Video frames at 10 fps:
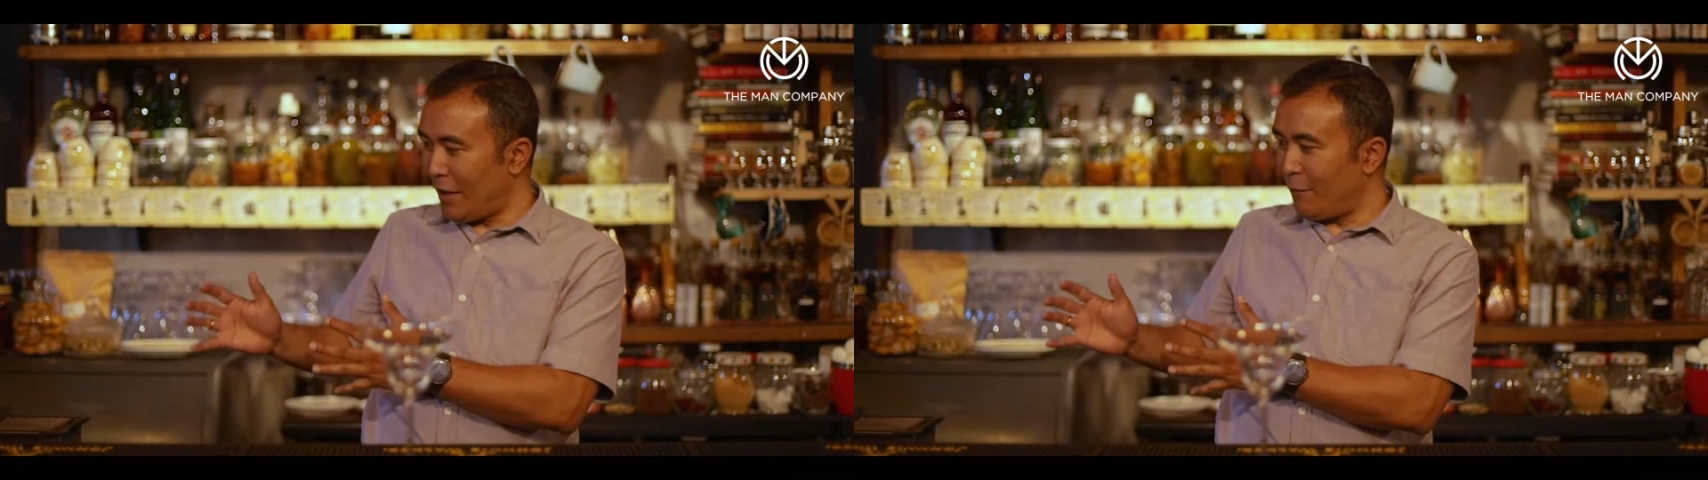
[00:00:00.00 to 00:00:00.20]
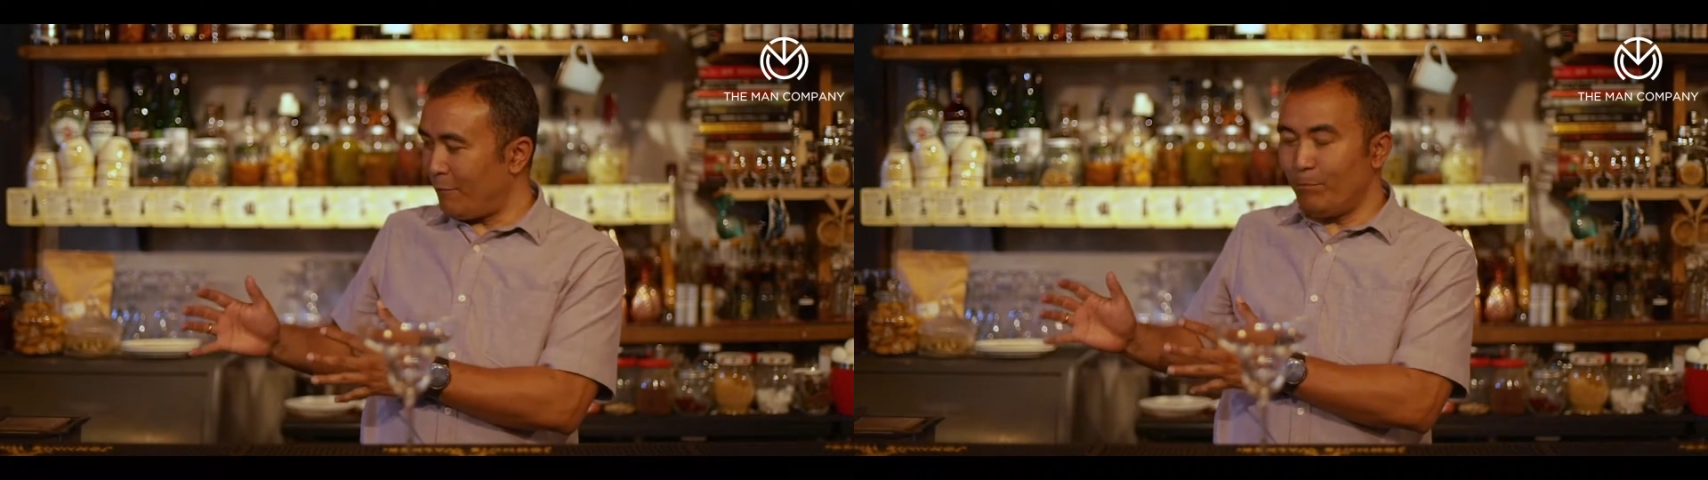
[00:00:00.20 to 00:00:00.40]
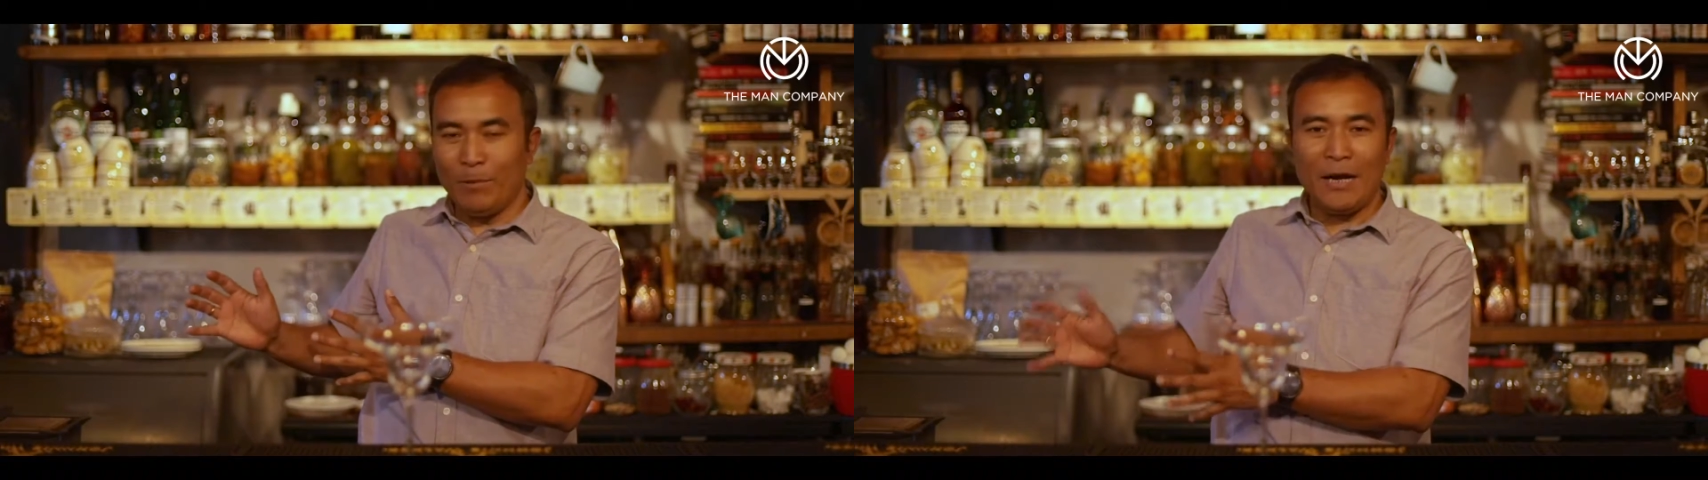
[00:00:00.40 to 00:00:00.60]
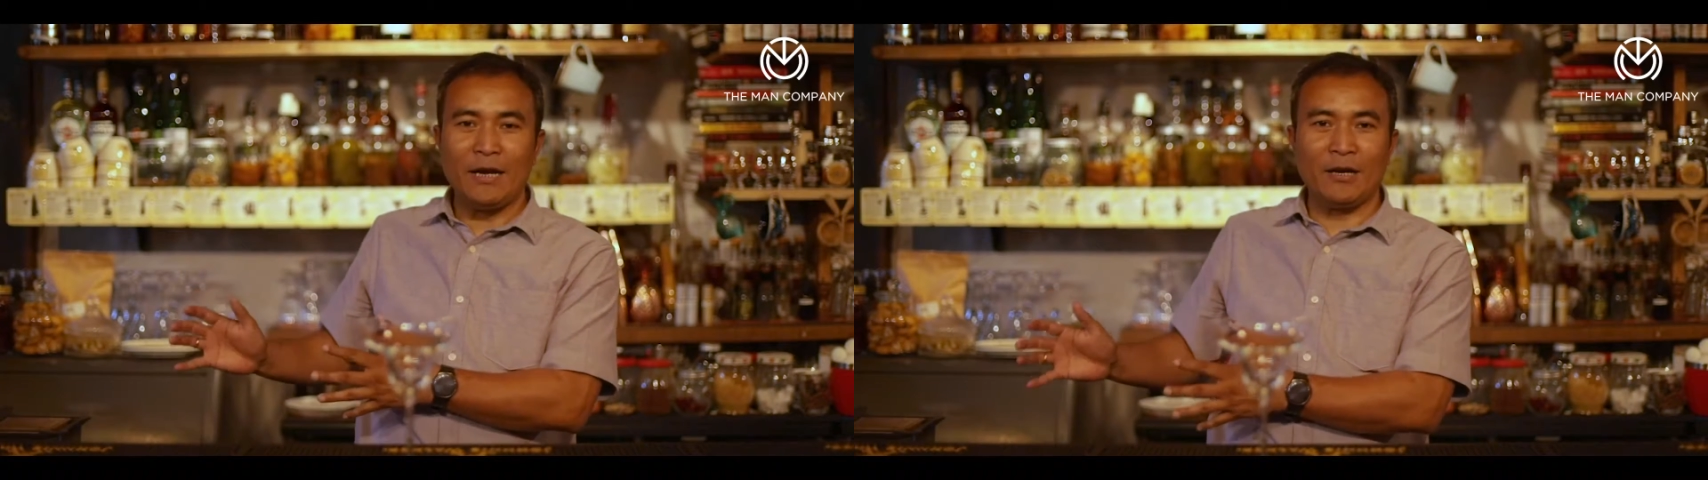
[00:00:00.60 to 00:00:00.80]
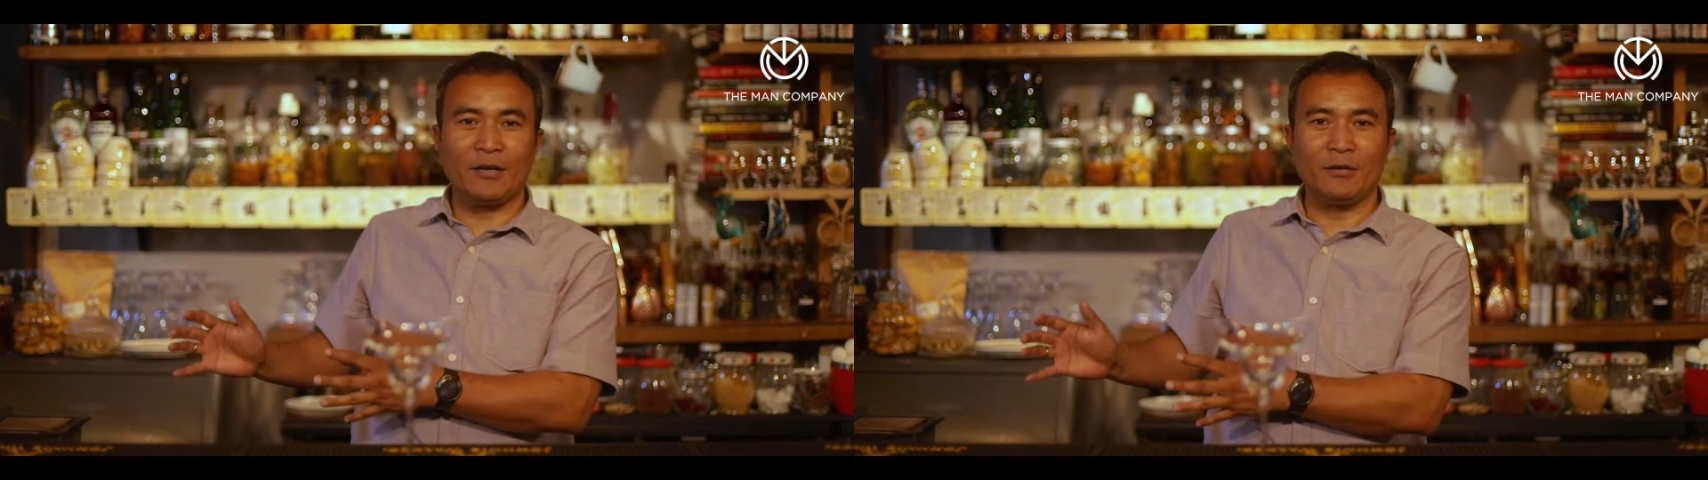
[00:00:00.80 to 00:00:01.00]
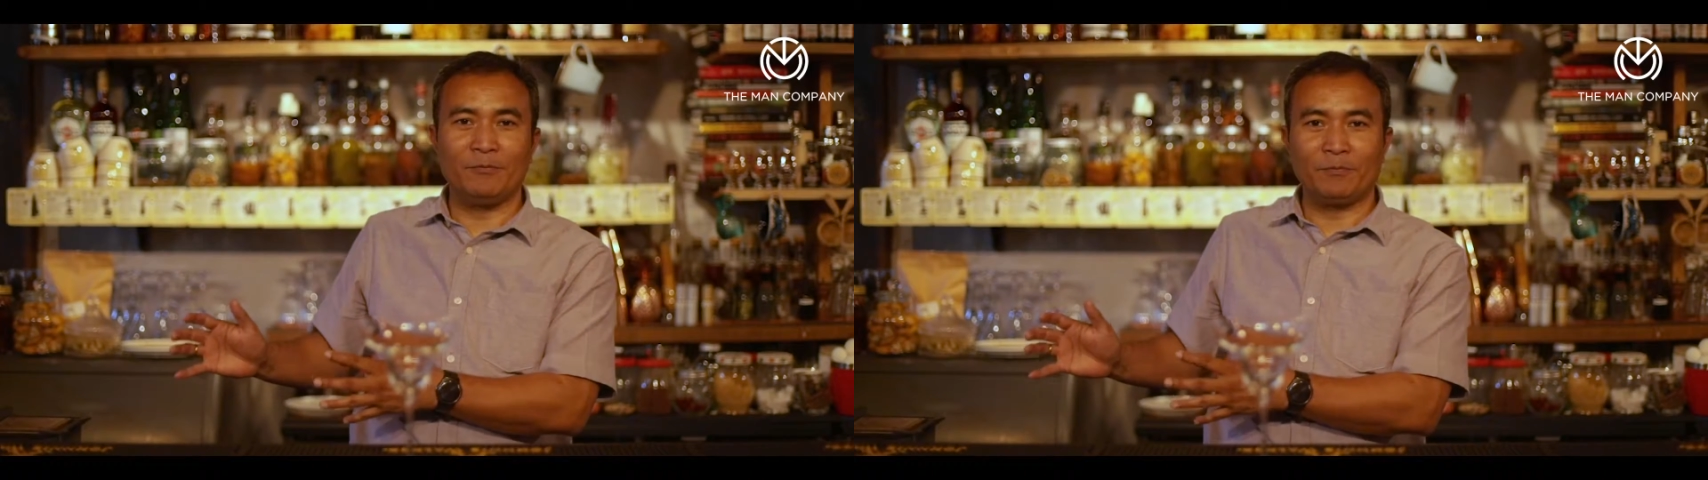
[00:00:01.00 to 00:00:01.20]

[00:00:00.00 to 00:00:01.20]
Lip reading: kind of blend it